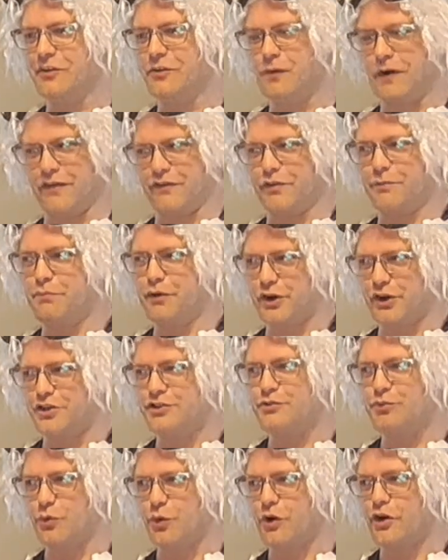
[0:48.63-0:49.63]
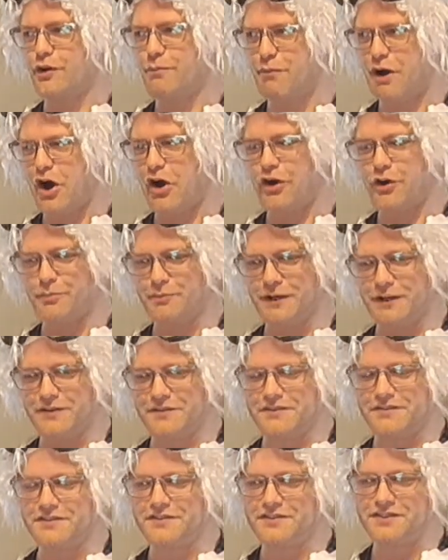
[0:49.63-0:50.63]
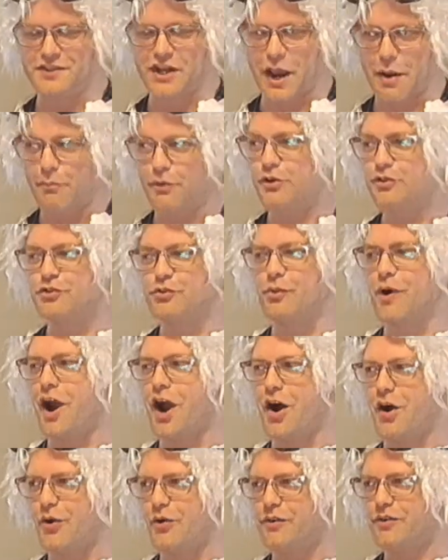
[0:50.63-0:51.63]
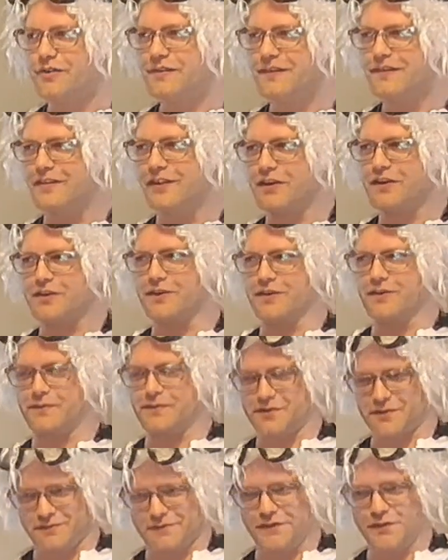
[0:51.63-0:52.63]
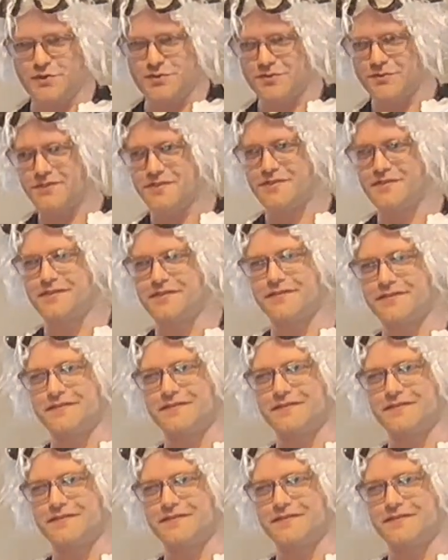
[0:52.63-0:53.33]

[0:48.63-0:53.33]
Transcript: Everybody's worried about him. He stammers around like a confused